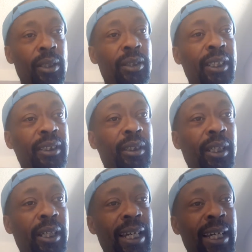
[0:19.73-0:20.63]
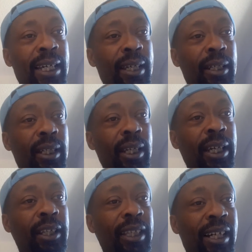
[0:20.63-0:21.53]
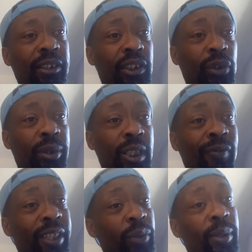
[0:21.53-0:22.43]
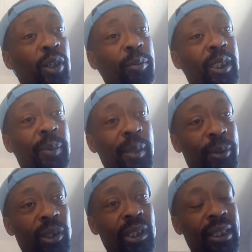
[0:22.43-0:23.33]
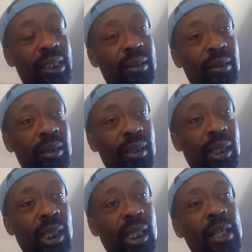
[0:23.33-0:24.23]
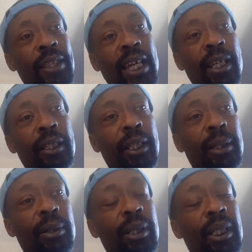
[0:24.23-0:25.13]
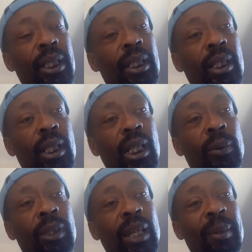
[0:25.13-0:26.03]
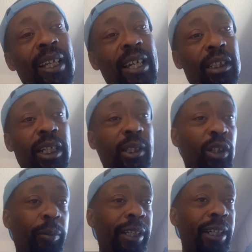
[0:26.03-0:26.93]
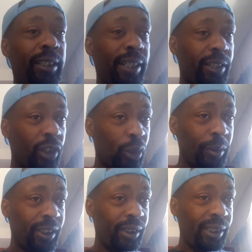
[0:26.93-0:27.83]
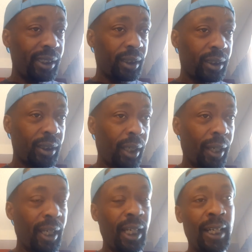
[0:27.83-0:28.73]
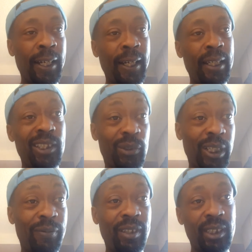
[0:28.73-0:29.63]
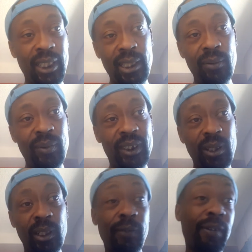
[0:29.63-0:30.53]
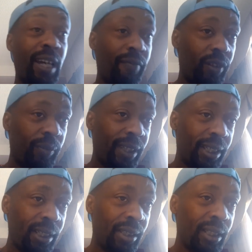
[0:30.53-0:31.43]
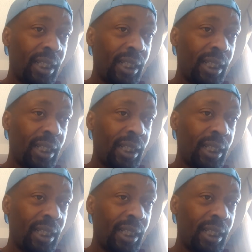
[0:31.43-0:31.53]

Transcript: DC had 8,253 homeless people. That year, they began a 10-year plan to end homelessness. Uh, in 2015, we started a five-year plan